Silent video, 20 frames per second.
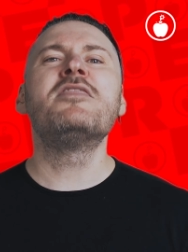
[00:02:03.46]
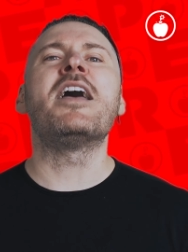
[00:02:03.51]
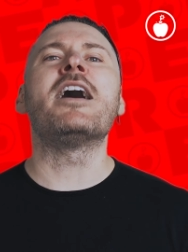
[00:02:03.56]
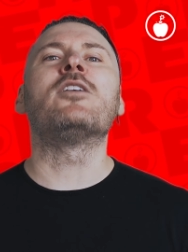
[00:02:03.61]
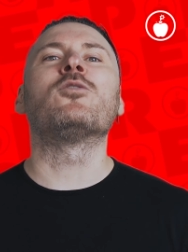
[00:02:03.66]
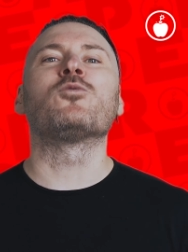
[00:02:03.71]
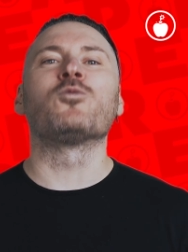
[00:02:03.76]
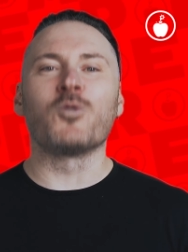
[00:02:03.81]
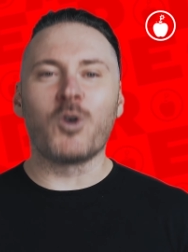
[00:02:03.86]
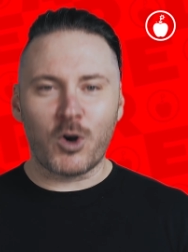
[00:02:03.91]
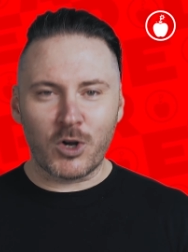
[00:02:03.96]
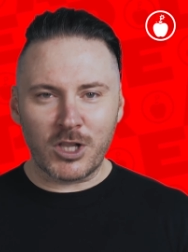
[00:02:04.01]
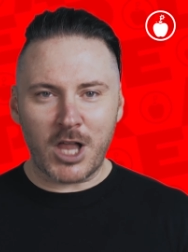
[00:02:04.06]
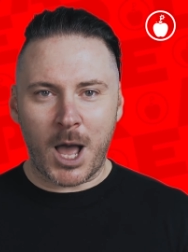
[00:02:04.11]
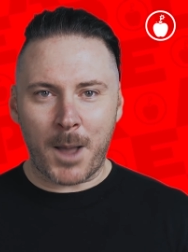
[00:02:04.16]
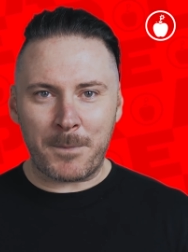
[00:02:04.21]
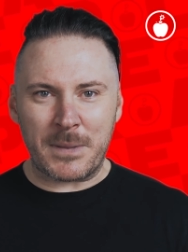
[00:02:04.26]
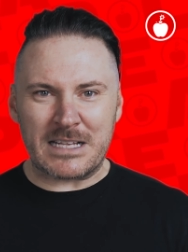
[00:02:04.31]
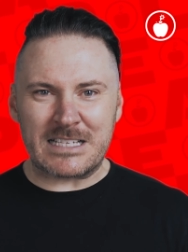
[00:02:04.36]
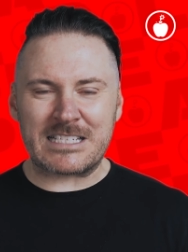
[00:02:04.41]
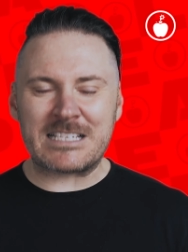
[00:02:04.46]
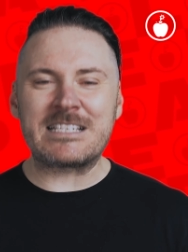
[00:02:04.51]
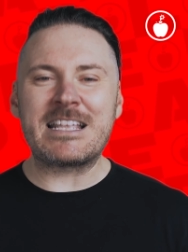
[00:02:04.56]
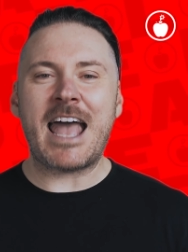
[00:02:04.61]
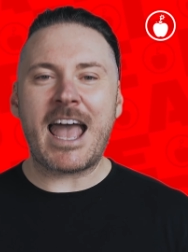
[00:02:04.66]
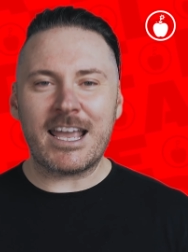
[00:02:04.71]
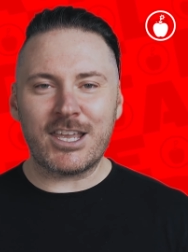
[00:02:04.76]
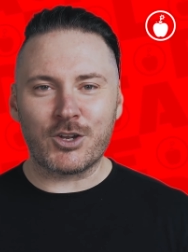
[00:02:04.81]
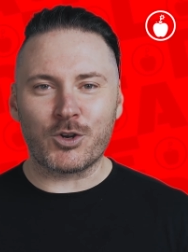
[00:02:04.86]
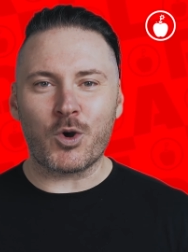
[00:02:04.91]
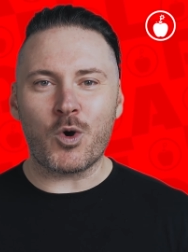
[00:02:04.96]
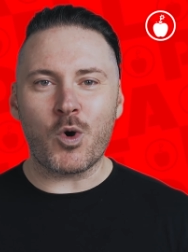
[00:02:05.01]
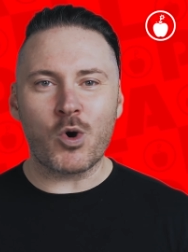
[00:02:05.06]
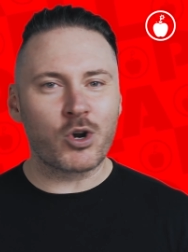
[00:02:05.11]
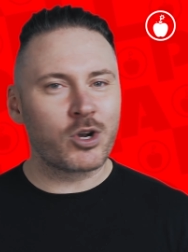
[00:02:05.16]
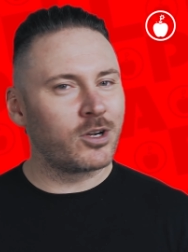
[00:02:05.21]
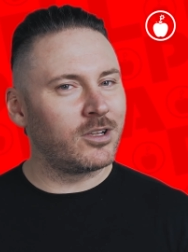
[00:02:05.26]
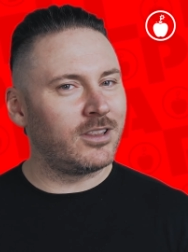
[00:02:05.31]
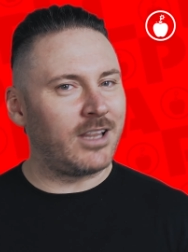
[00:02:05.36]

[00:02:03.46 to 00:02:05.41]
then roll up and snag your order